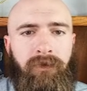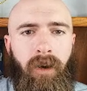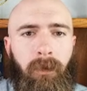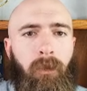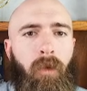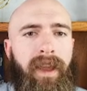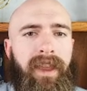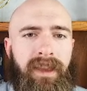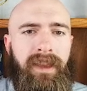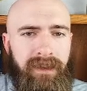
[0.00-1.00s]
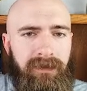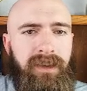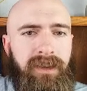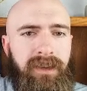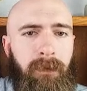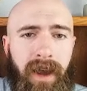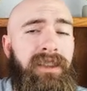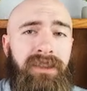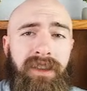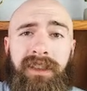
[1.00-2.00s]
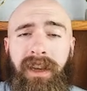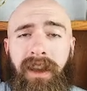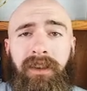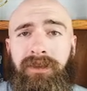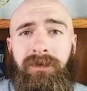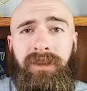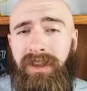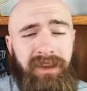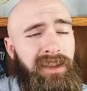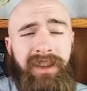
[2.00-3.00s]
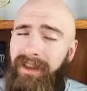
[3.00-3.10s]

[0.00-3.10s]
firm way, he reminds Gentiles, which I did